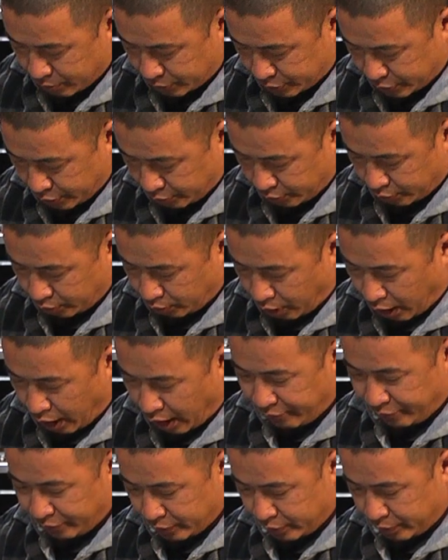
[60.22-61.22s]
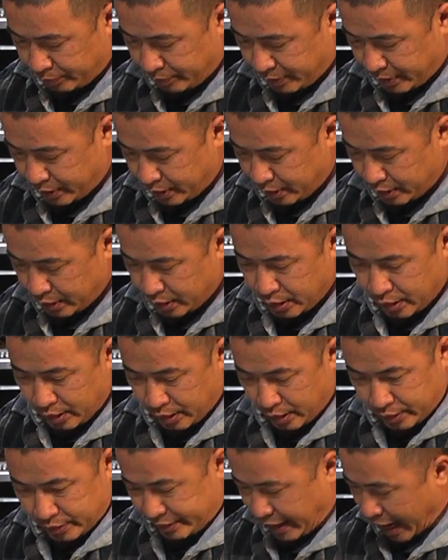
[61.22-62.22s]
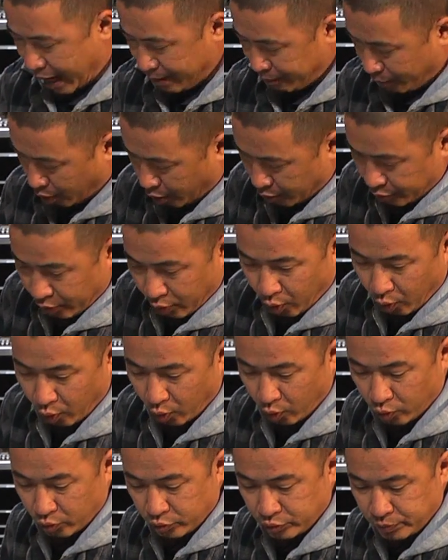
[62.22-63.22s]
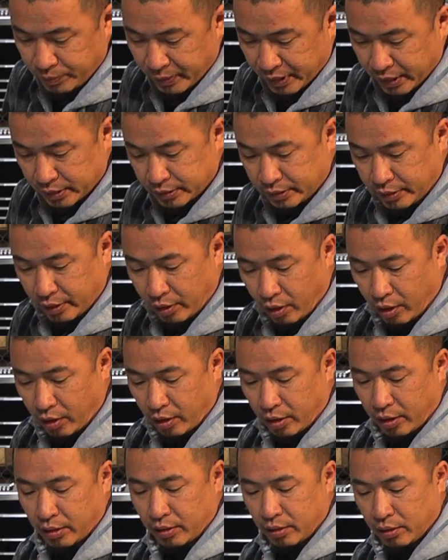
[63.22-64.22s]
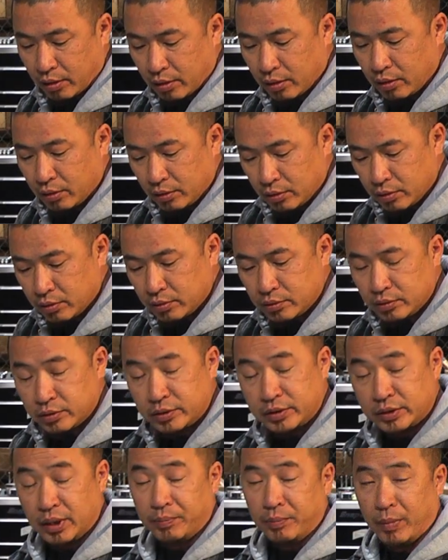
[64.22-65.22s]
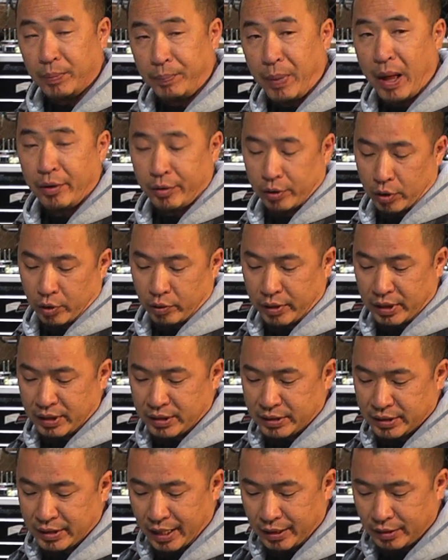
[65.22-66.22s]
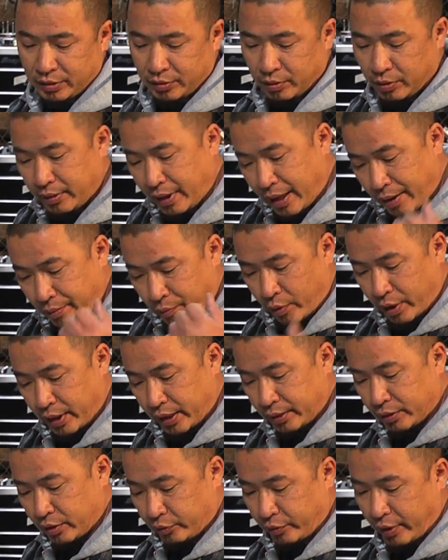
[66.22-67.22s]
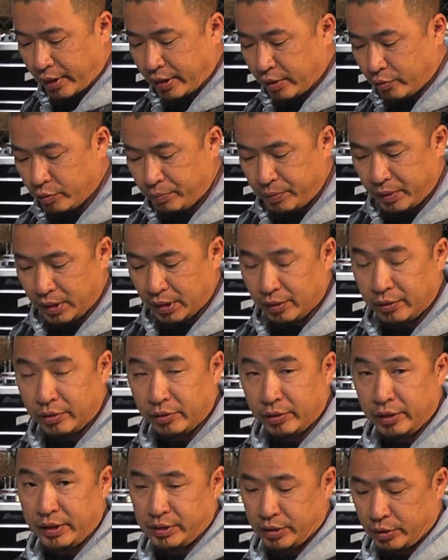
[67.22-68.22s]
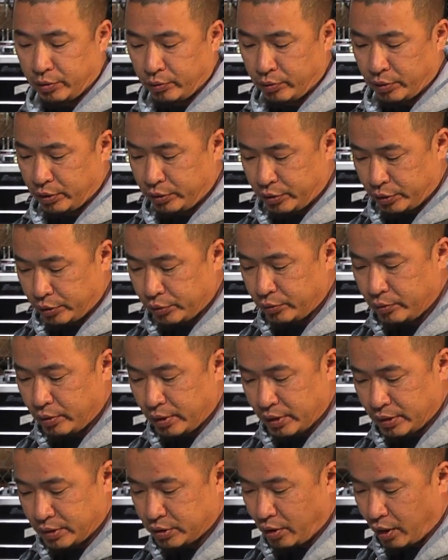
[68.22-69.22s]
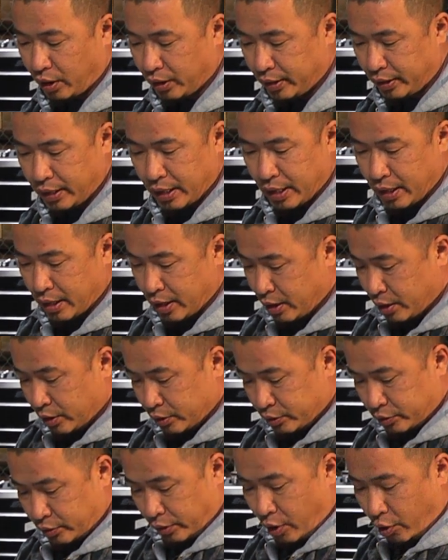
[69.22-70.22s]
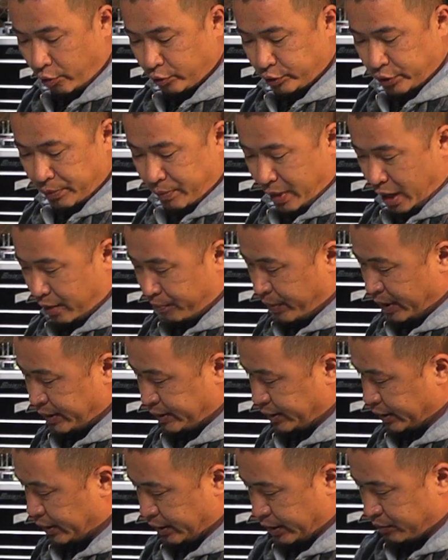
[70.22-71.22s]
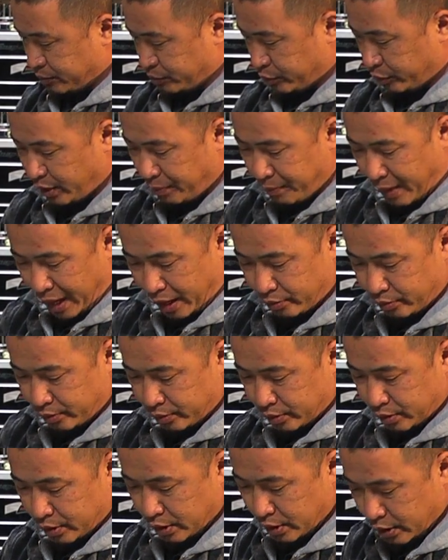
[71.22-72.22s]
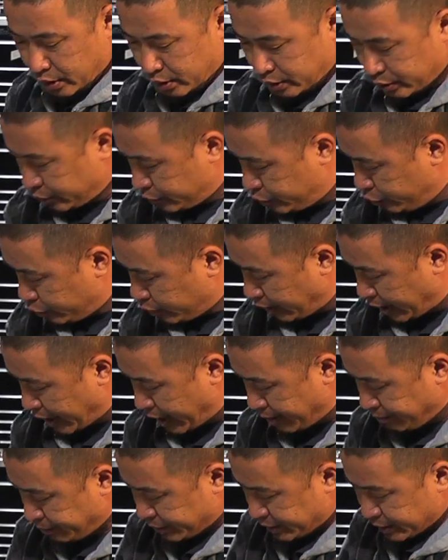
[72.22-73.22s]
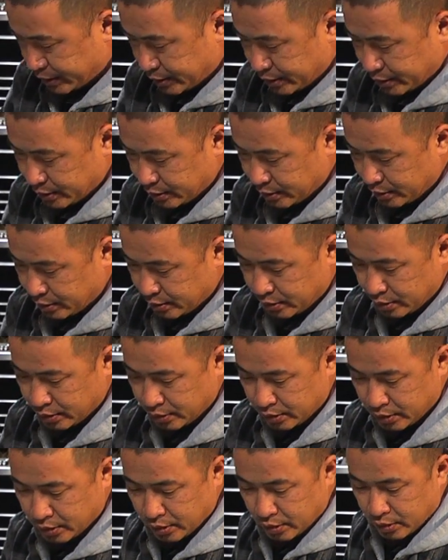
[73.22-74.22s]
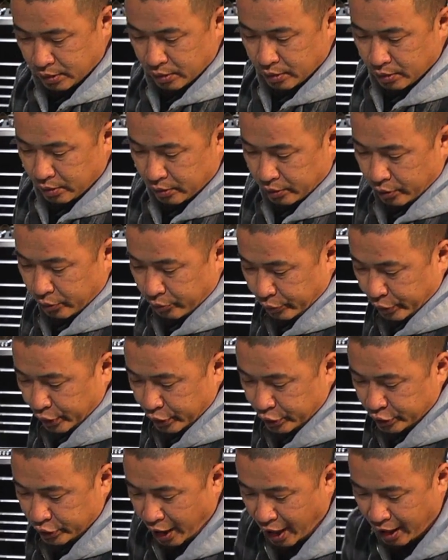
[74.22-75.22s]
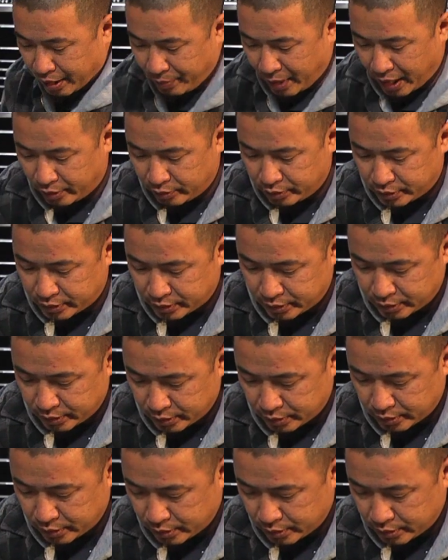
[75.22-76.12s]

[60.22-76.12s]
material off a little bit, tap all the holes because there are some powder coat inside, so that way the threading will be a little easier when you do install it. So the OG mount basically comes with the mount, the two clamps, the rear shock mounts,